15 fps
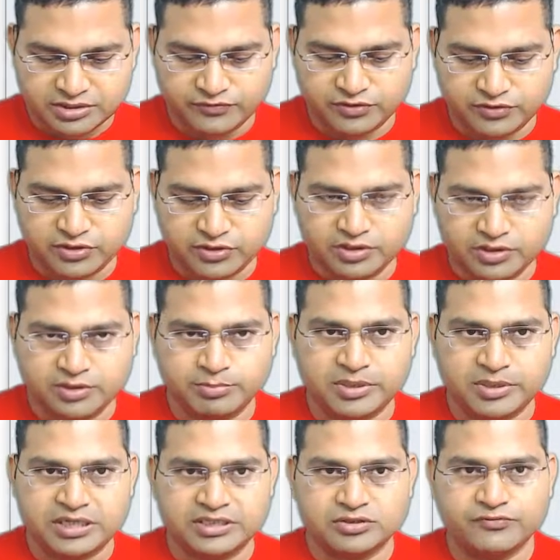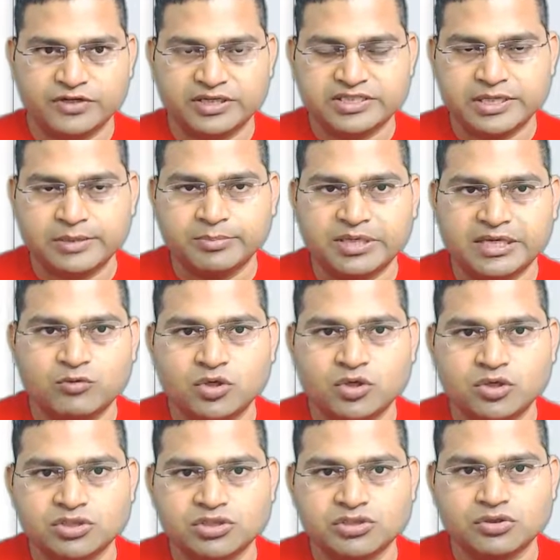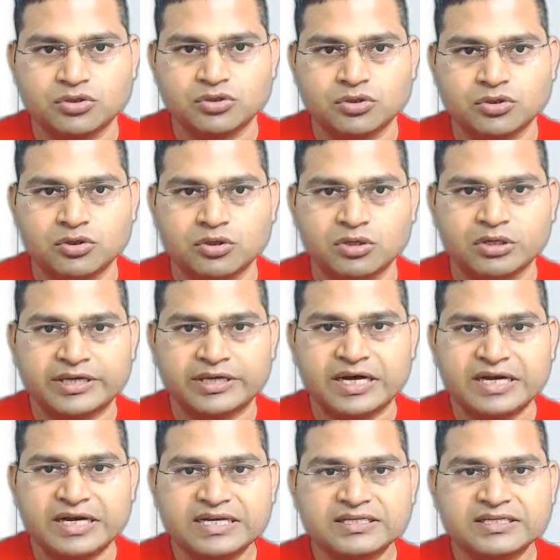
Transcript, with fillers: for the plugin. So for example, I want to install Kite.